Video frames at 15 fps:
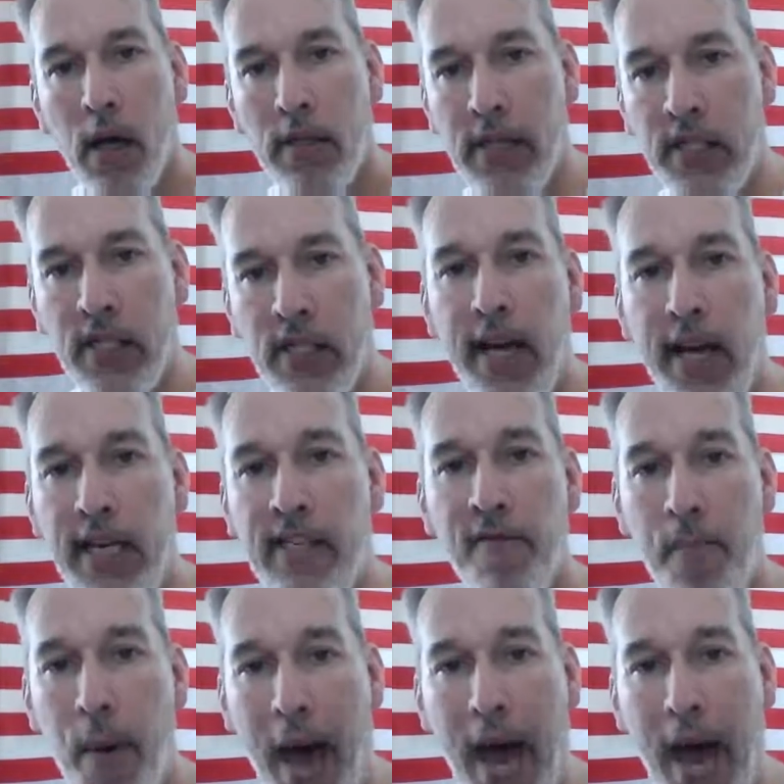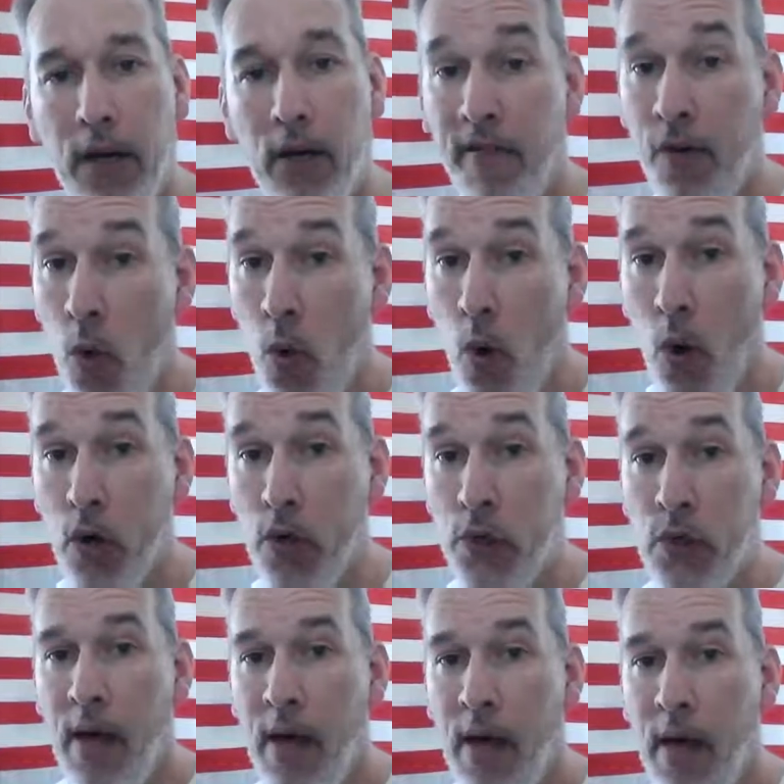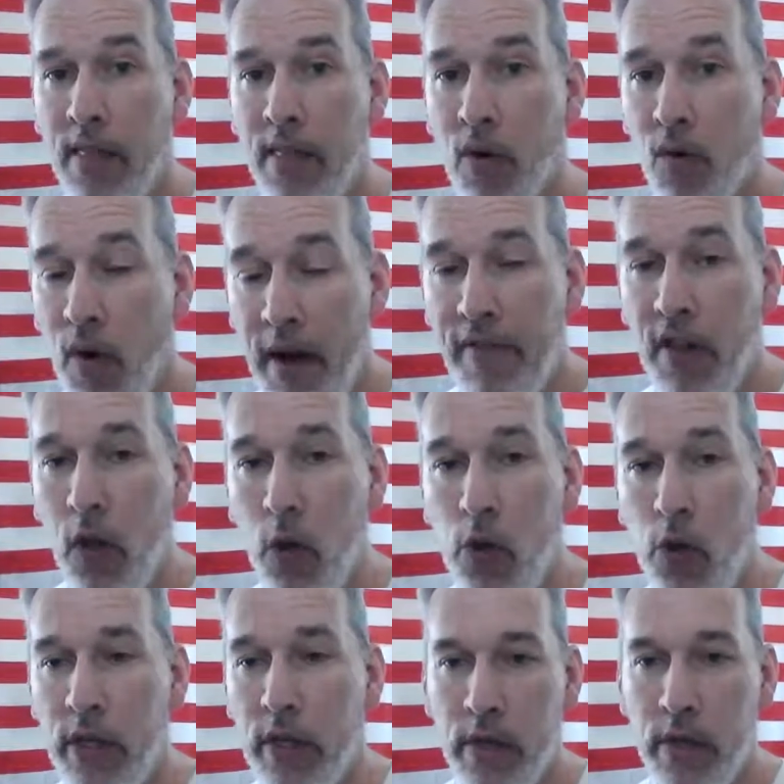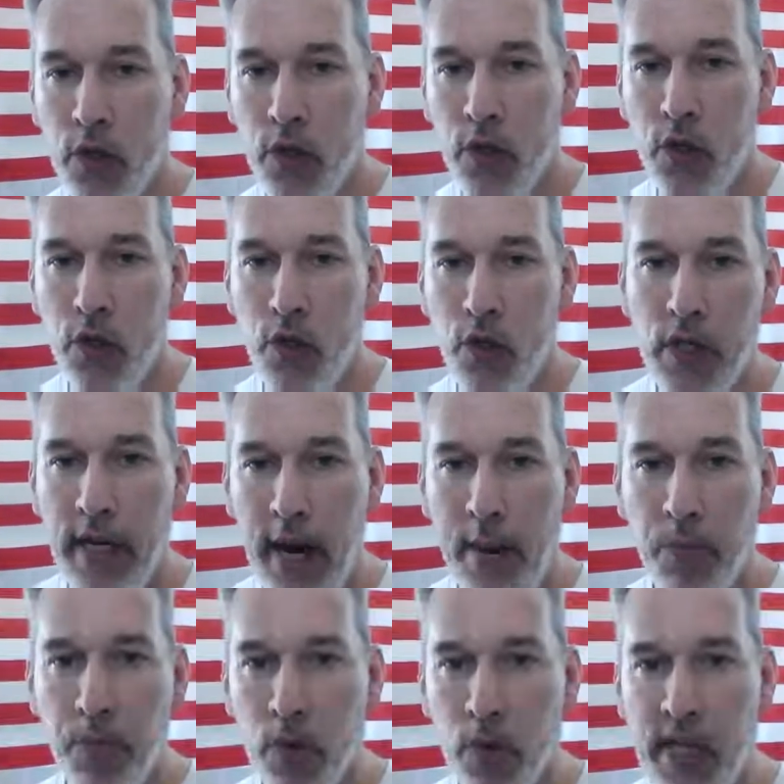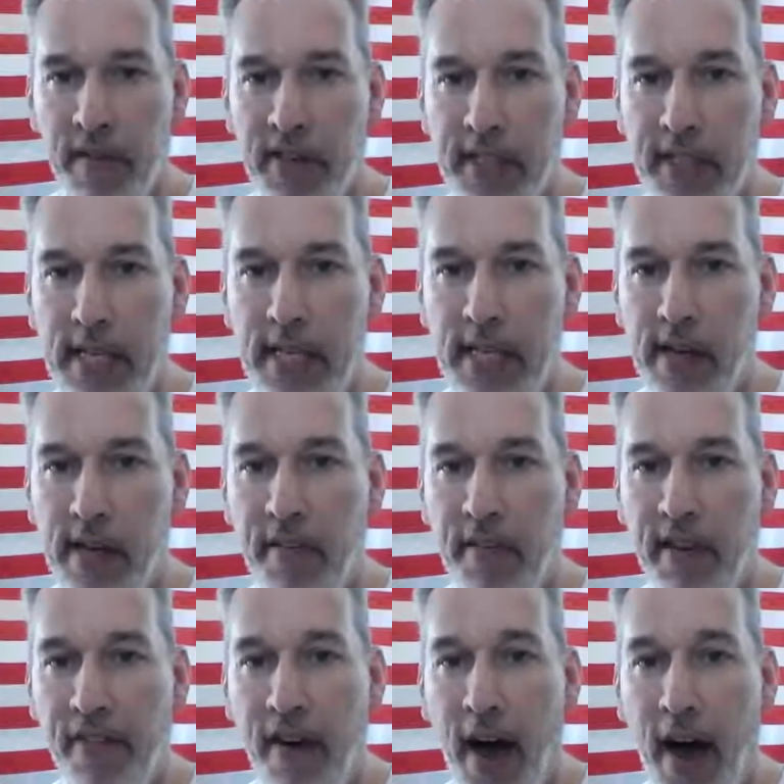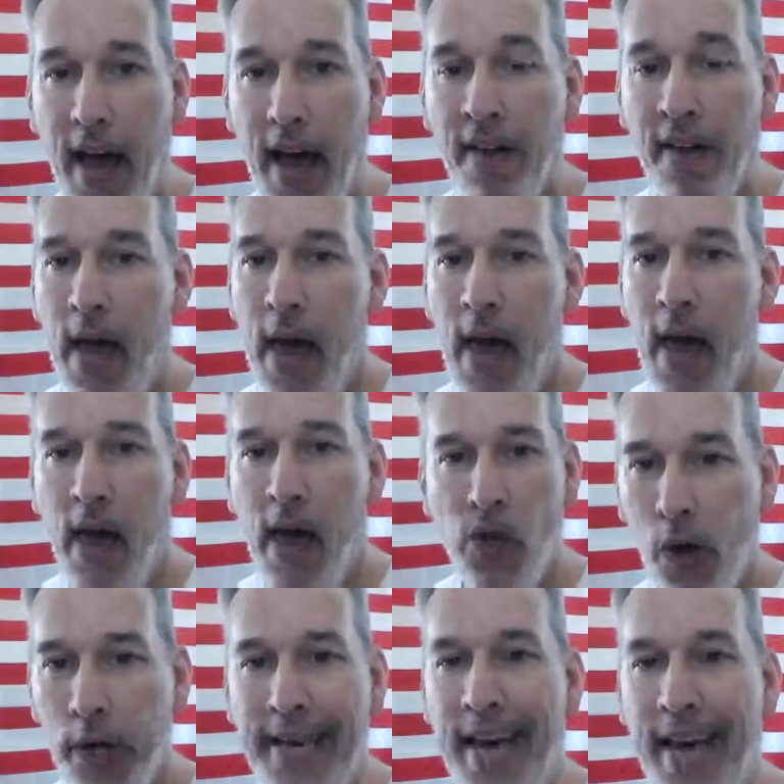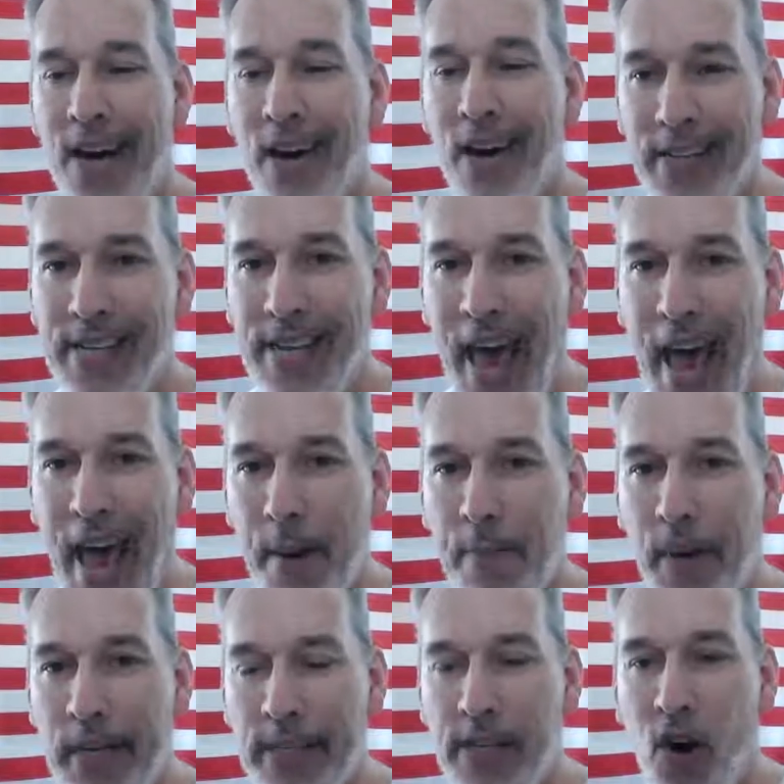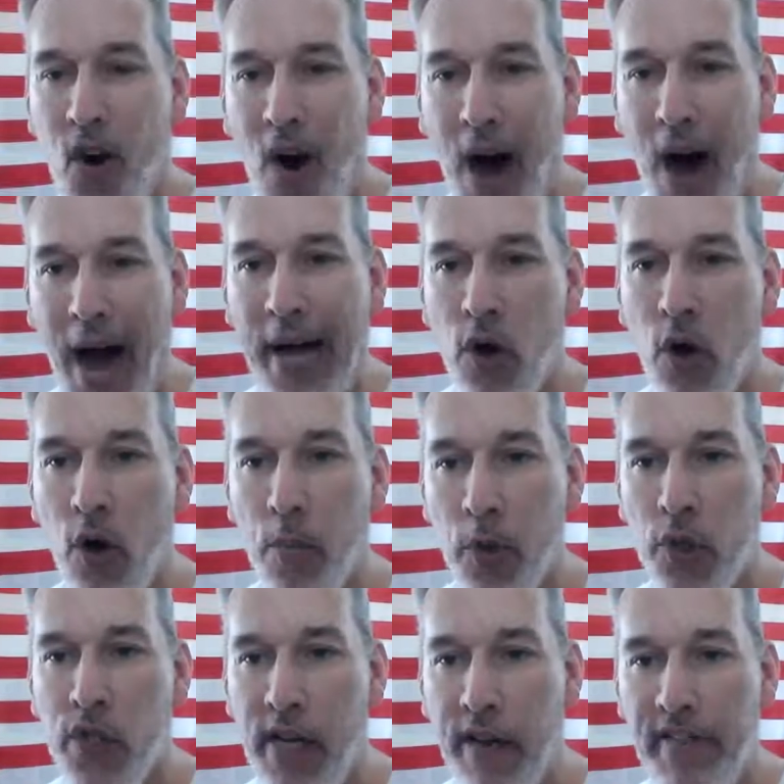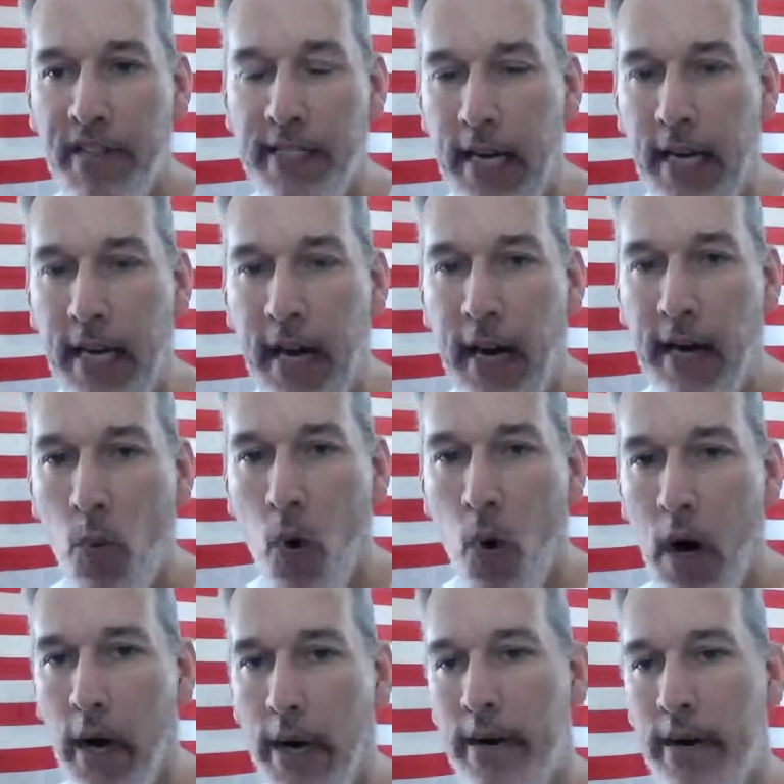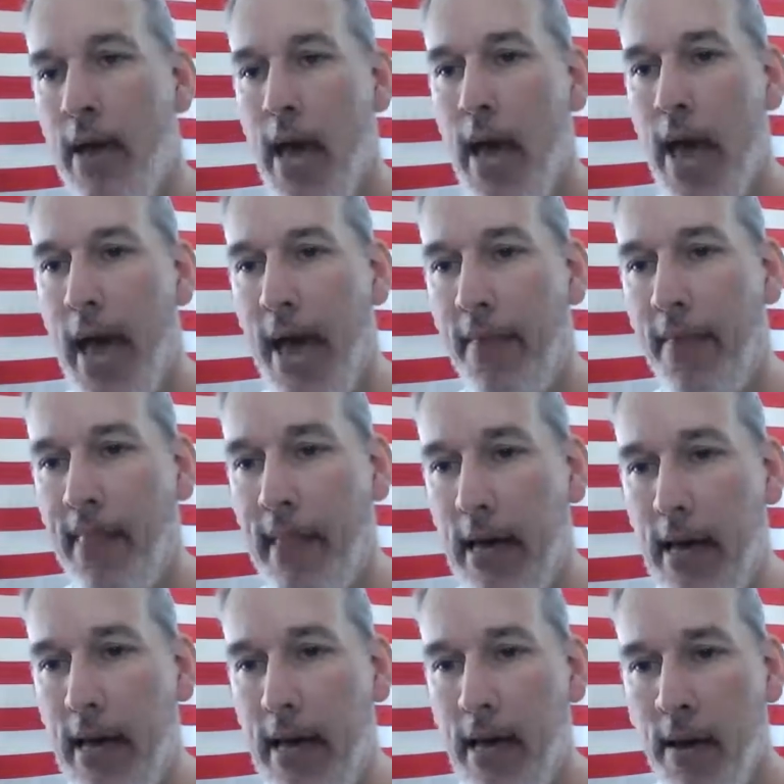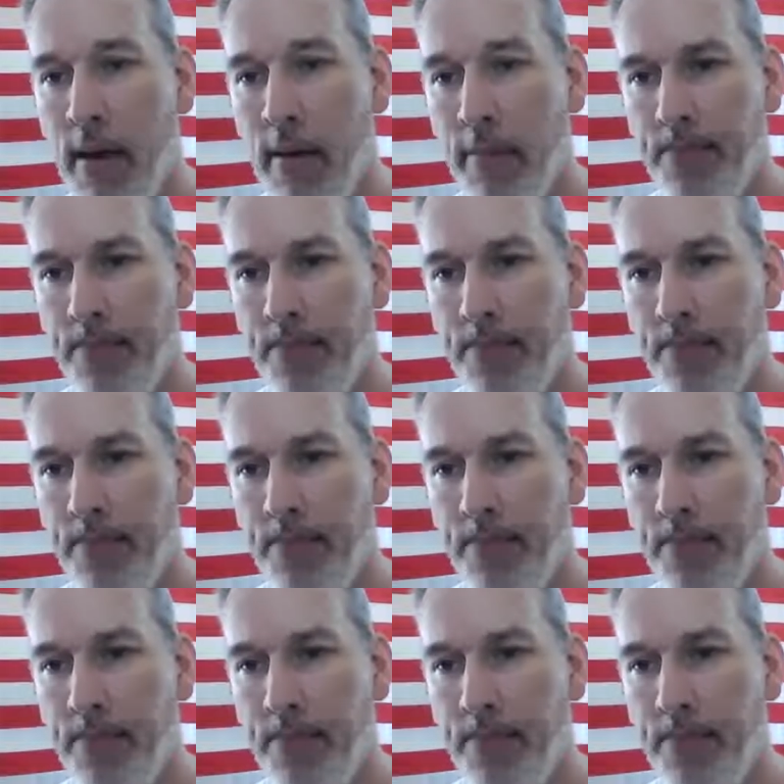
decisive battle. Of course, the revolution starts in April 1775. Yorktown doesn't happen until October 1781, and the